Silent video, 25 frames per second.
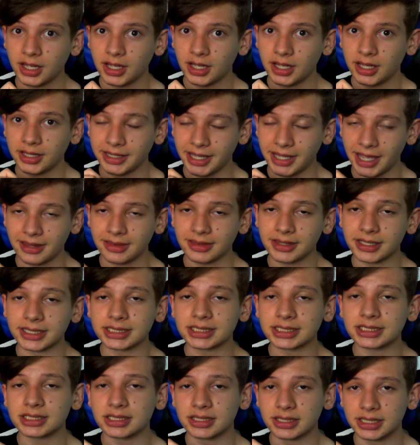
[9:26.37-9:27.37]
get
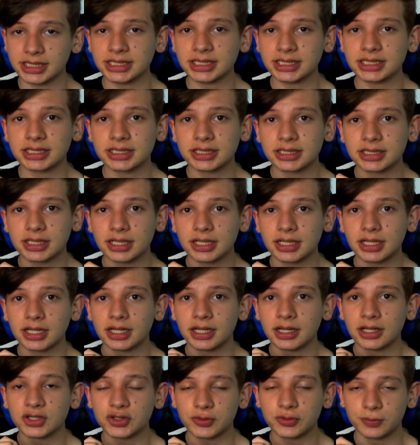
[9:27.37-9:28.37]
this
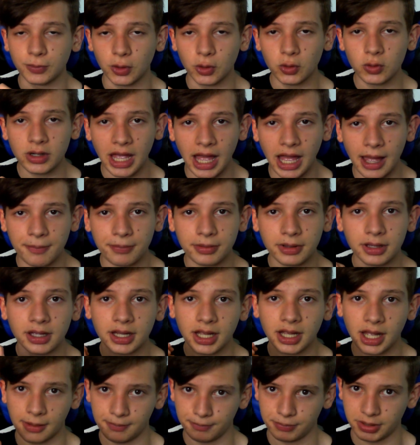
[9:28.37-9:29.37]
small cap
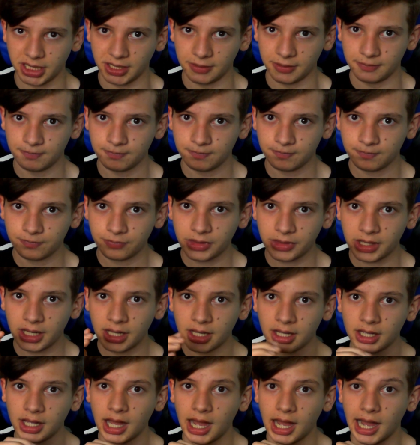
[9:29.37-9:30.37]
company,
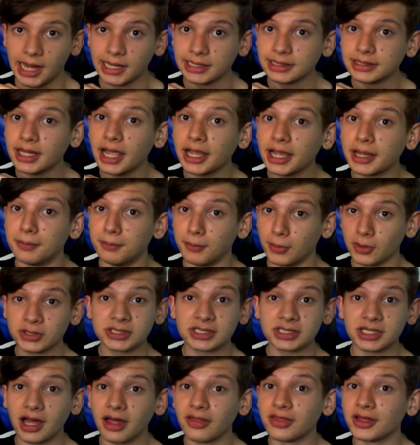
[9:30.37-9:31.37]
unlike
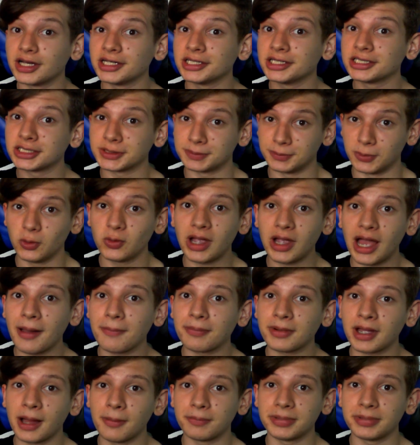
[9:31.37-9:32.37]
most other small
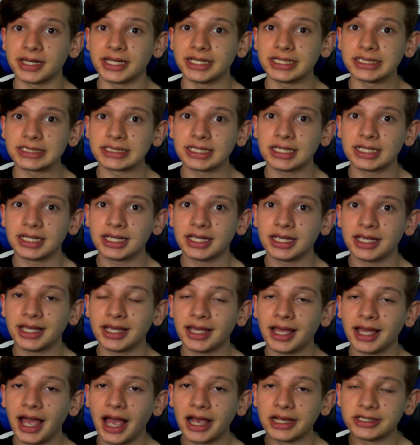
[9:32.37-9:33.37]
cap companies,
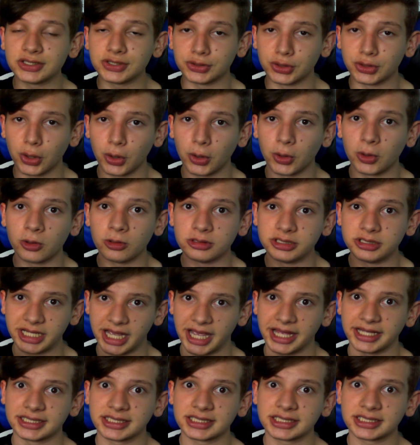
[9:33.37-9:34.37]
has no
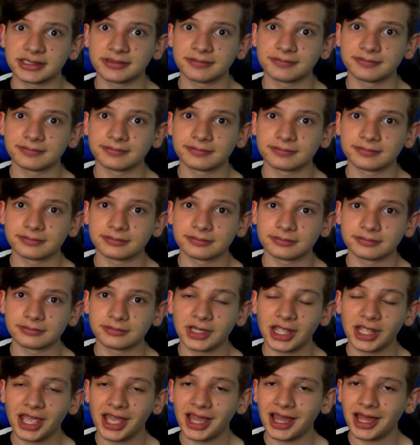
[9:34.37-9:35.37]
debts.
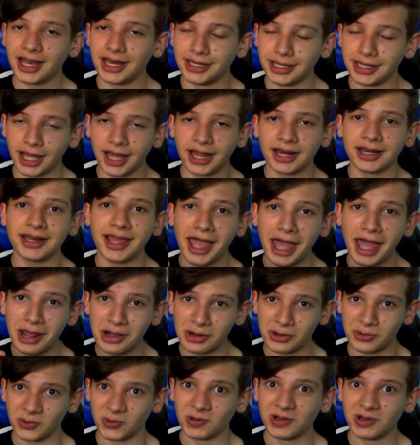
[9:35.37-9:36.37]
None at
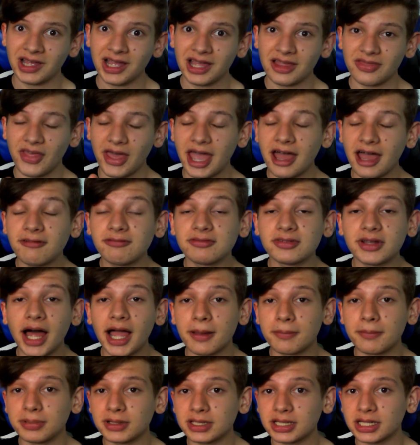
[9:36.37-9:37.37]
all. They have
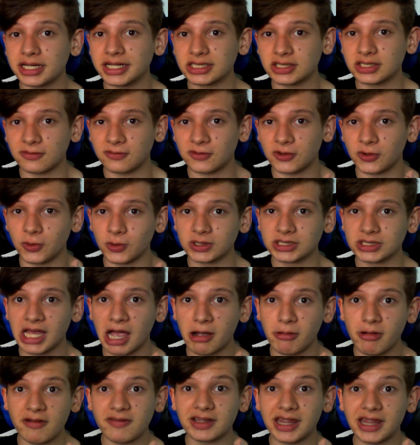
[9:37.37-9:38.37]
liabilities, of course,
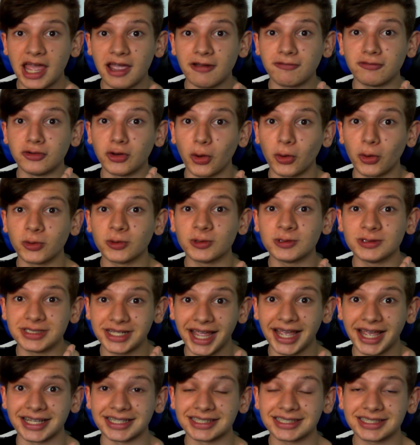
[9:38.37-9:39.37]
however, they have no
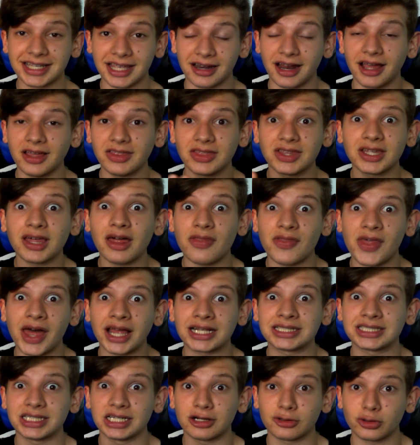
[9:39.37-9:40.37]
debts, and I think that
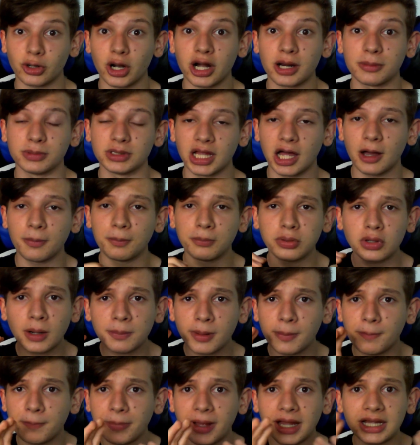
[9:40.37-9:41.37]
that's incredible. I'll put up
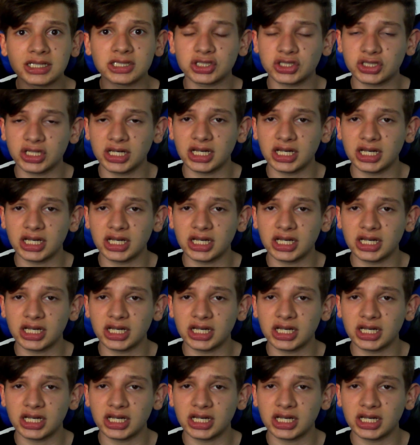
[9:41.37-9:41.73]
a balance sheet